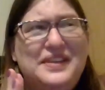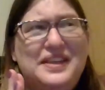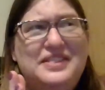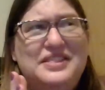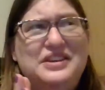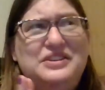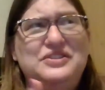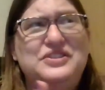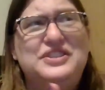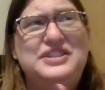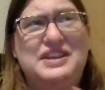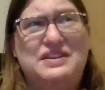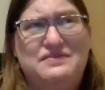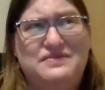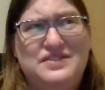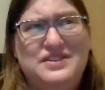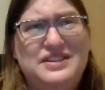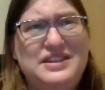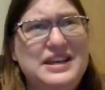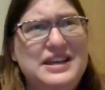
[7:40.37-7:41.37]
There
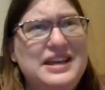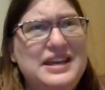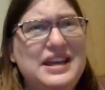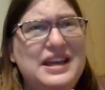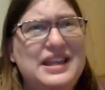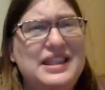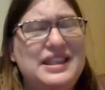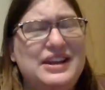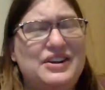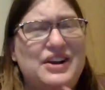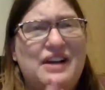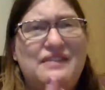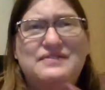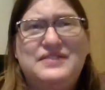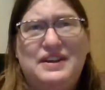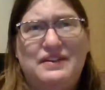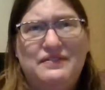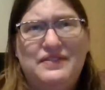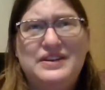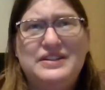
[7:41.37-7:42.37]
have
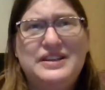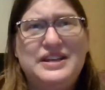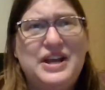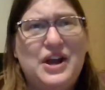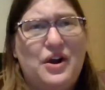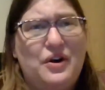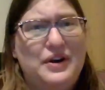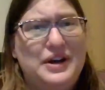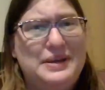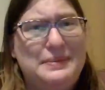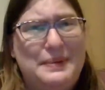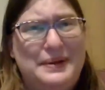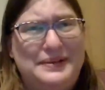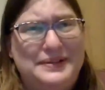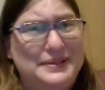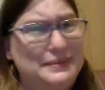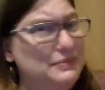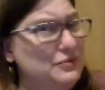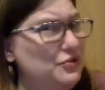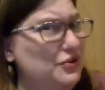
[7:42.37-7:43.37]
definitely already been
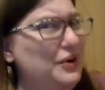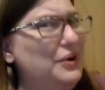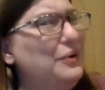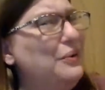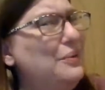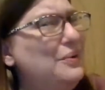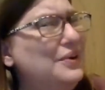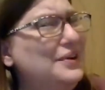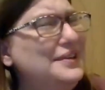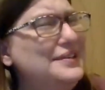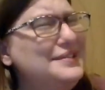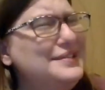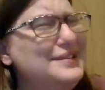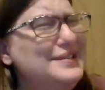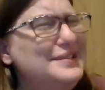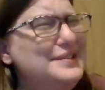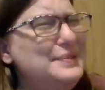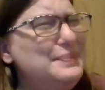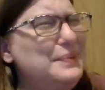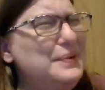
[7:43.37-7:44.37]
some trigger warnings in
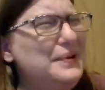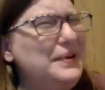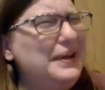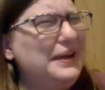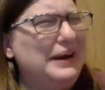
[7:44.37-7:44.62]
this book,